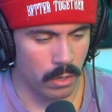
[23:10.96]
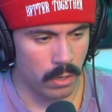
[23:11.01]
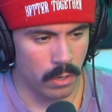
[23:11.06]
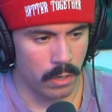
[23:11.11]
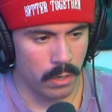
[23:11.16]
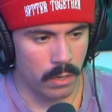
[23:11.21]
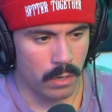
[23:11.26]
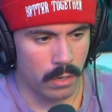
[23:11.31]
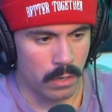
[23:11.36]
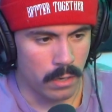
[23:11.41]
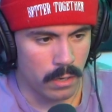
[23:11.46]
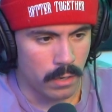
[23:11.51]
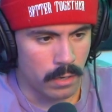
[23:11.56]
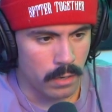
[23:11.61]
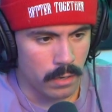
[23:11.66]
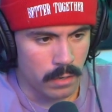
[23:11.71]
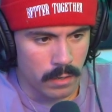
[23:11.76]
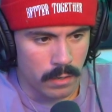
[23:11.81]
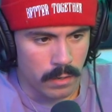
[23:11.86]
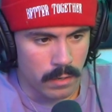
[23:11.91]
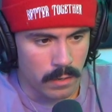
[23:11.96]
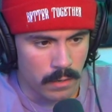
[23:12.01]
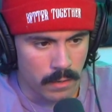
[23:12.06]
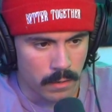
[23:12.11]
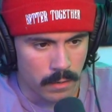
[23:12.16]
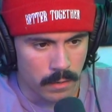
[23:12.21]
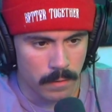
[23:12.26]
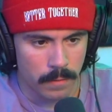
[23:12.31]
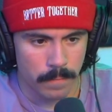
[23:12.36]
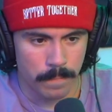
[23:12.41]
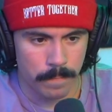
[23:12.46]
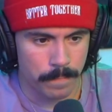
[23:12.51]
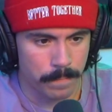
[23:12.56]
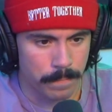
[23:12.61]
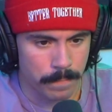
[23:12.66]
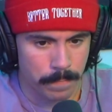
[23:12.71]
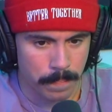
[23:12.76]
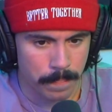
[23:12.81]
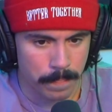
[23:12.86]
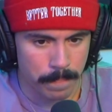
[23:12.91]

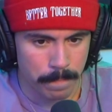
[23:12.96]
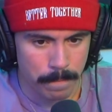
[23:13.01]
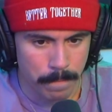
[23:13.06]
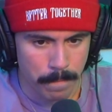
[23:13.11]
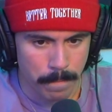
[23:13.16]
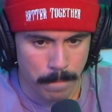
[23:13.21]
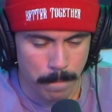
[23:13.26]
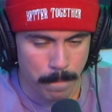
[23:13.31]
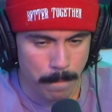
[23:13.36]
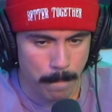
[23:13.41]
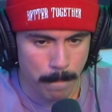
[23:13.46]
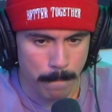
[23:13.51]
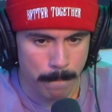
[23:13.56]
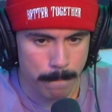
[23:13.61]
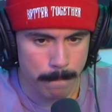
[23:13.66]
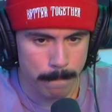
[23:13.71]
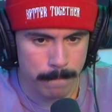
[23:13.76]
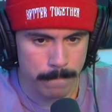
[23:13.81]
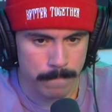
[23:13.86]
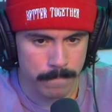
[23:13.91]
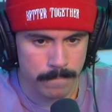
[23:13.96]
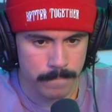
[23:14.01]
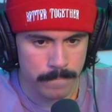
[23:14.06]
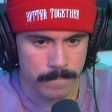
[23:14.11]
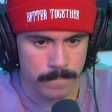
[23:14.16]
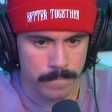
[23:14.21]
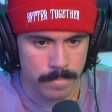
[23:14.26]
Nobody speaks.